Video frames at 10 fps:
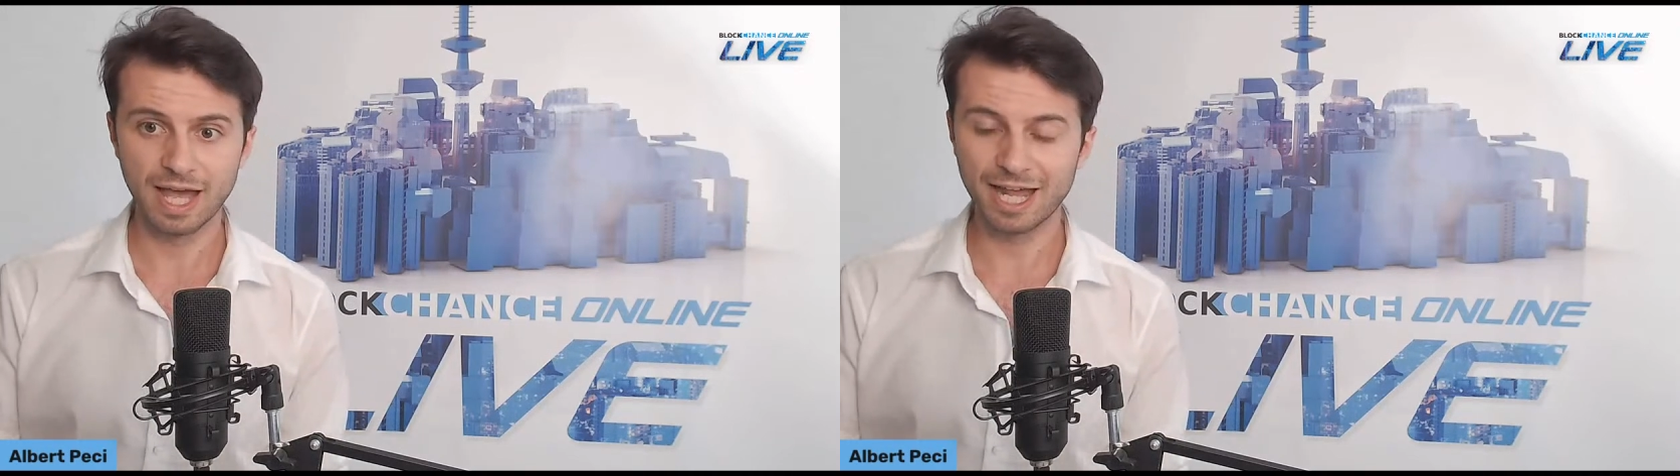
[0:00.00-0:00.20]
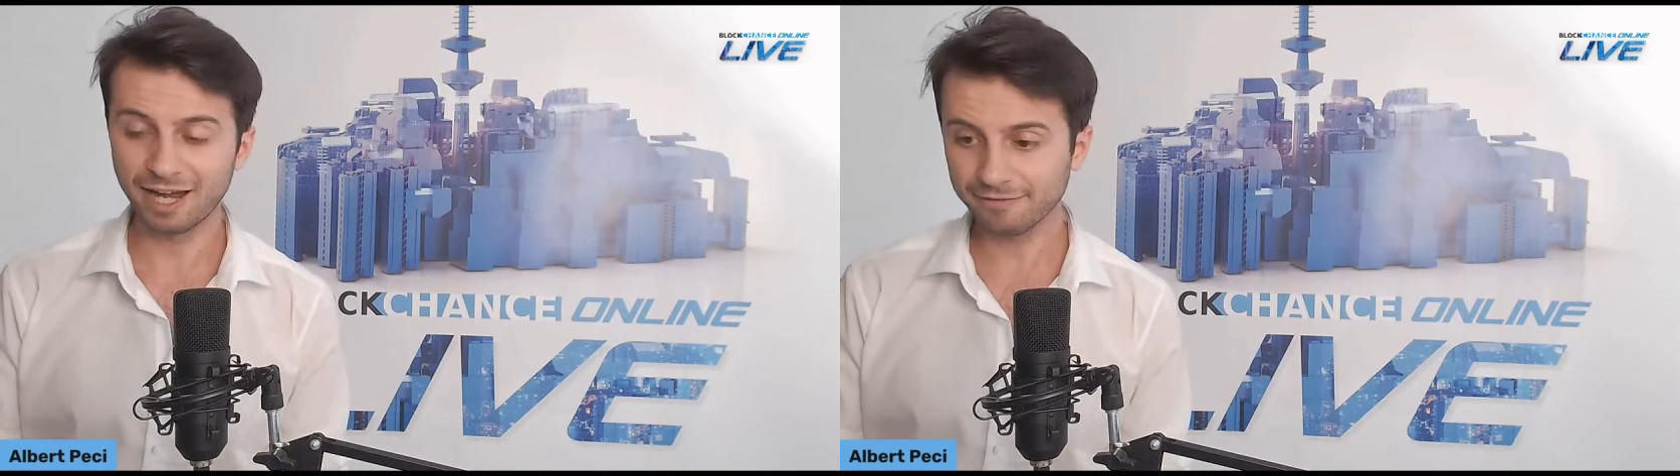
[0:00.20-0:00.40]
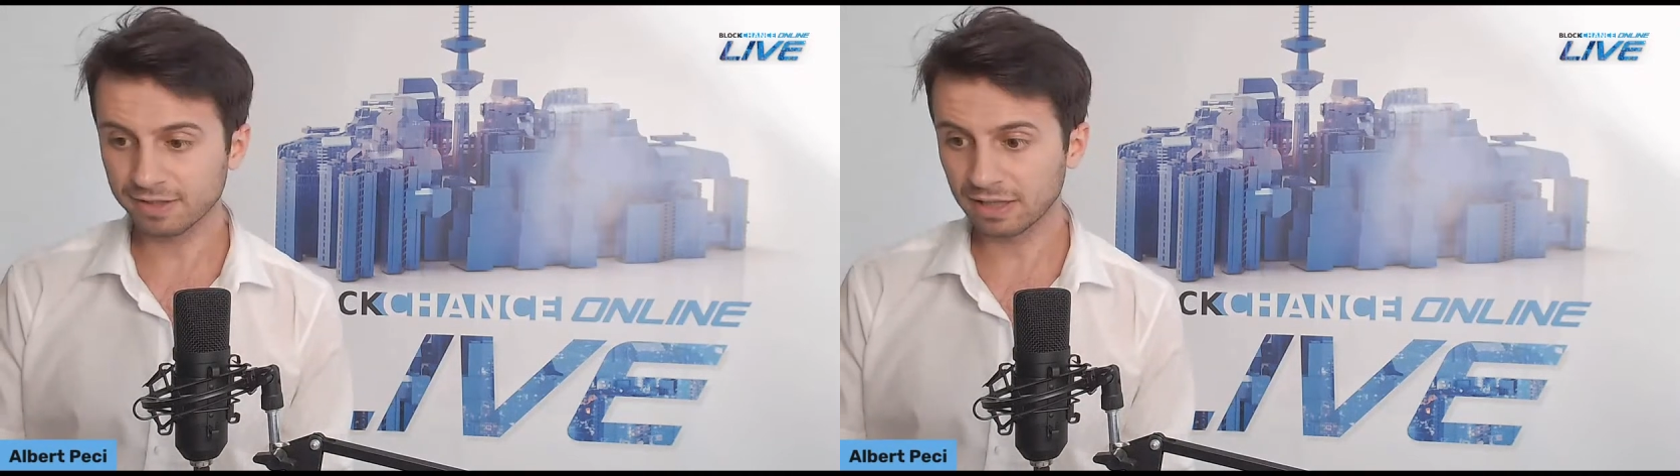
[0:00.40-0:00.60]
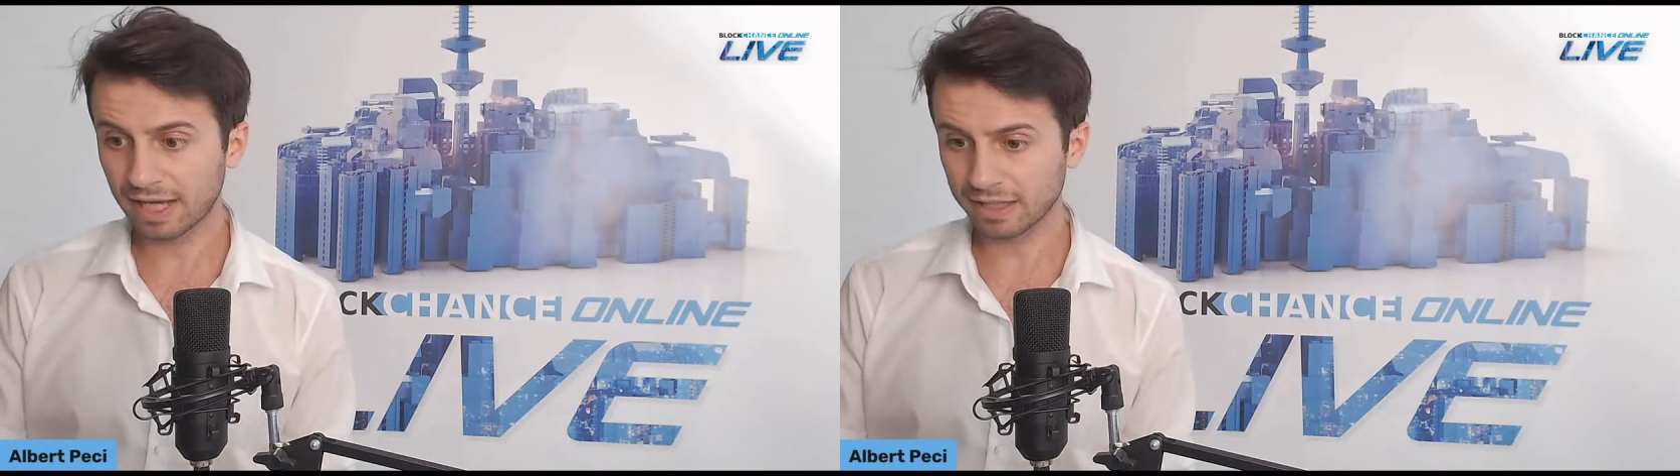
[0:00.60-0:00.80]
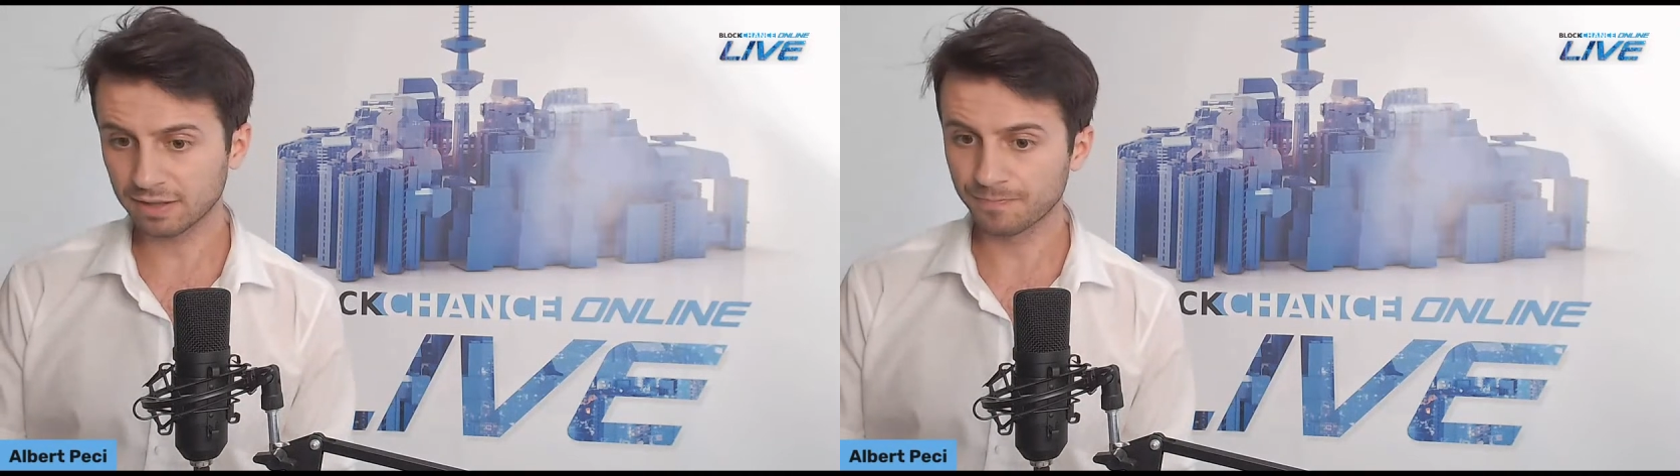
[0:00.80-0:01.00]
And I feel
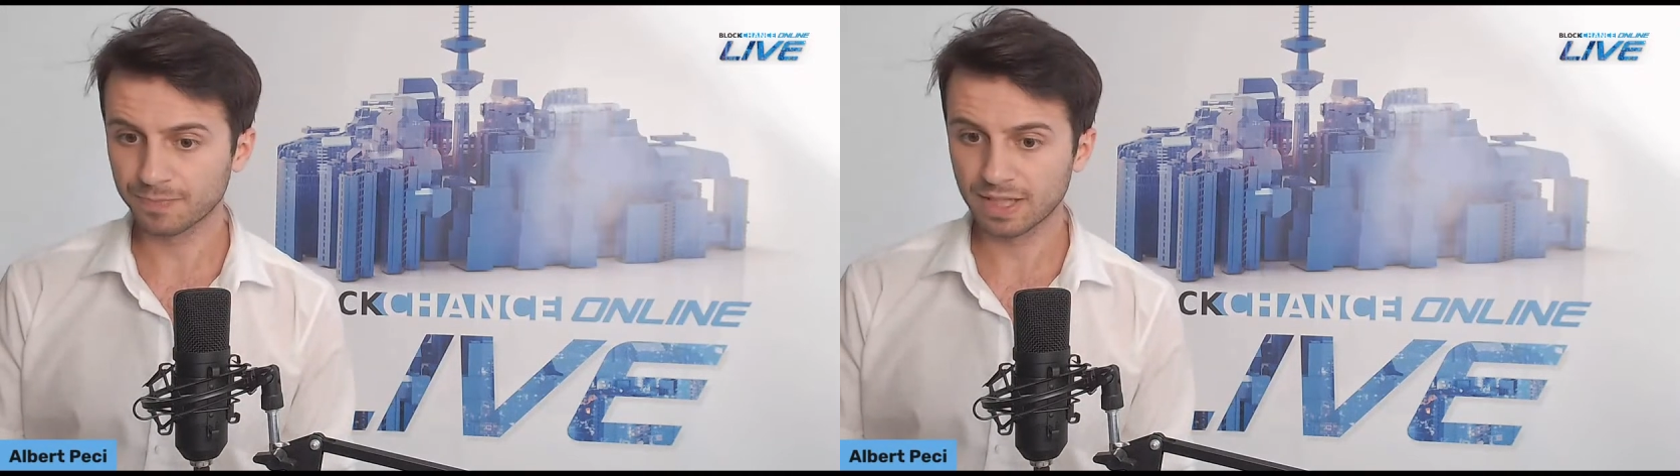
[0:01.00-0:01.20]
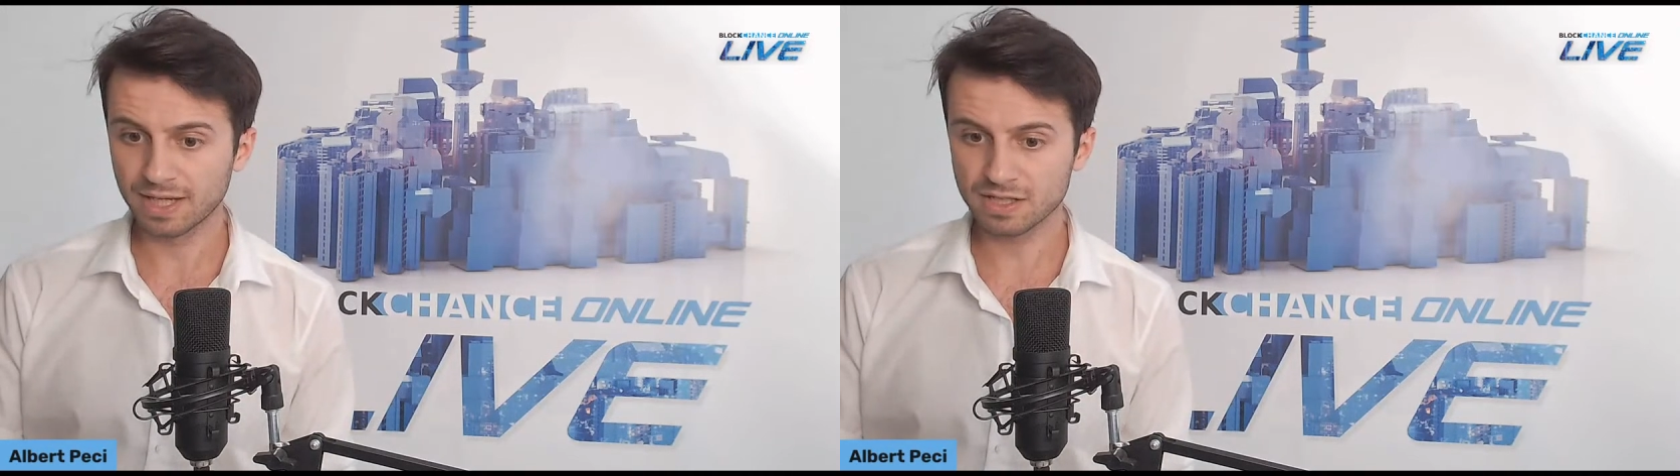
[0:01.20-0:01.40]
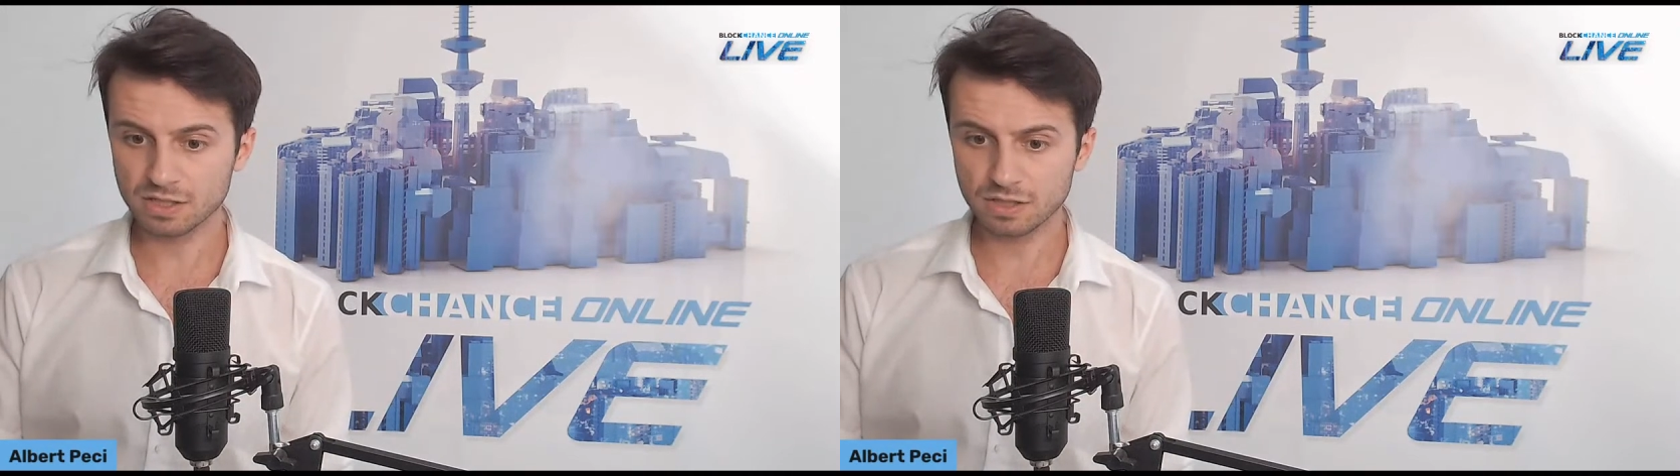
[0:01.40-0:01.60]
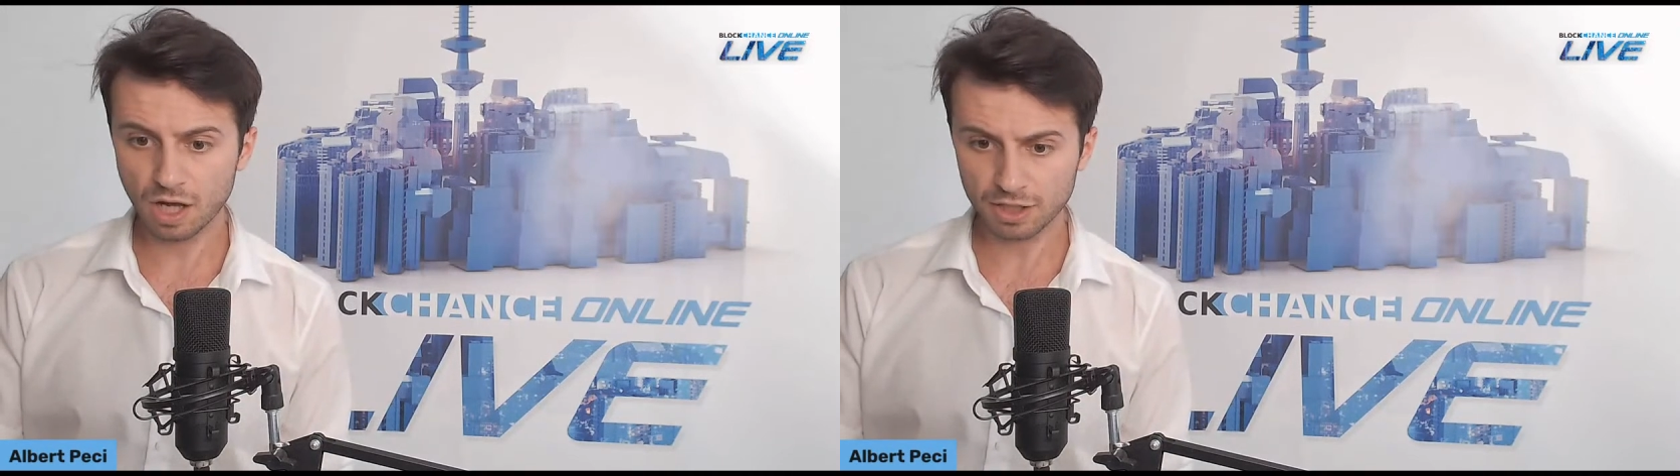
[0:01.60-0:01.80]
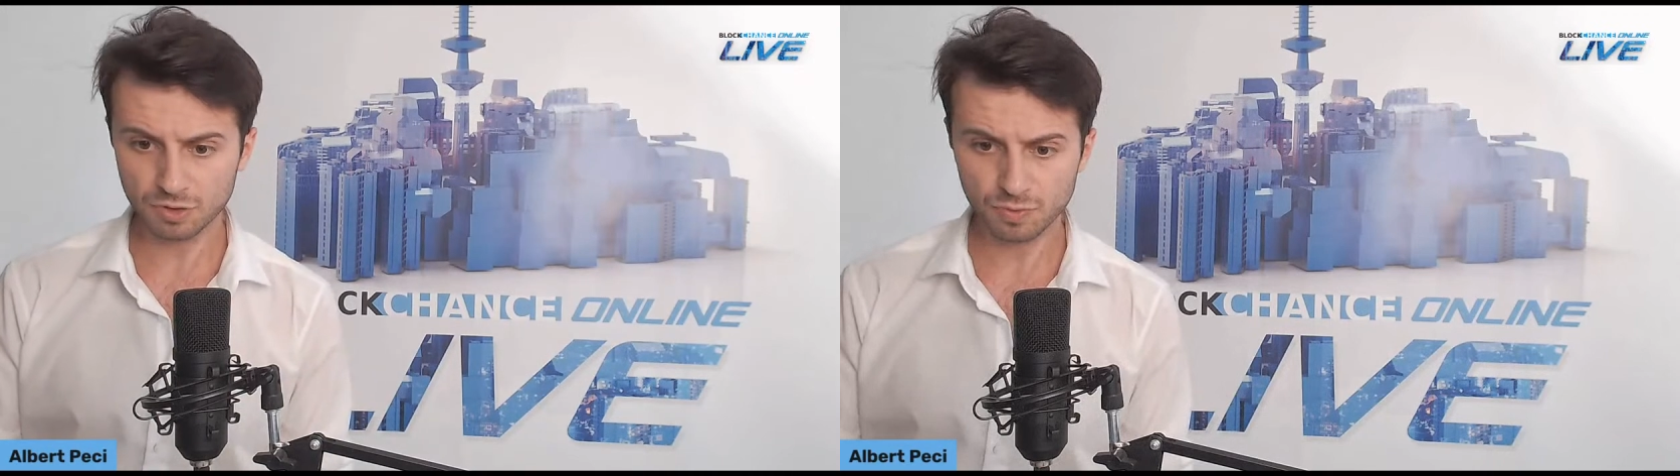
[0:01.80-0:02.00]
like it's
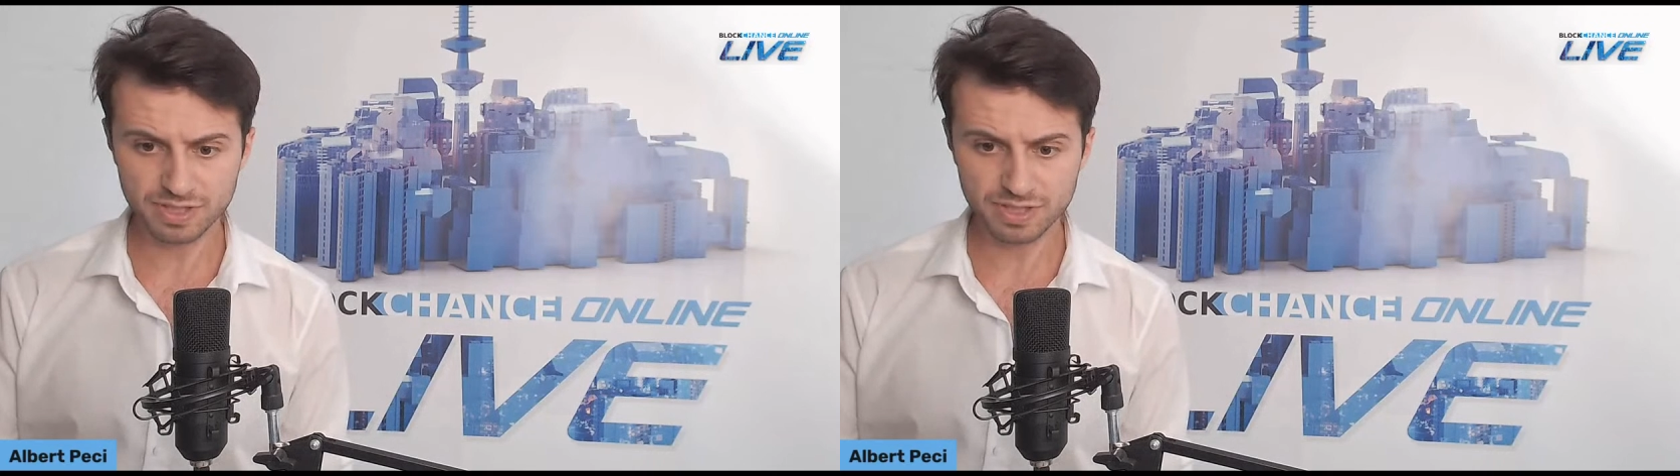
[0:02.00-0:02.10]
not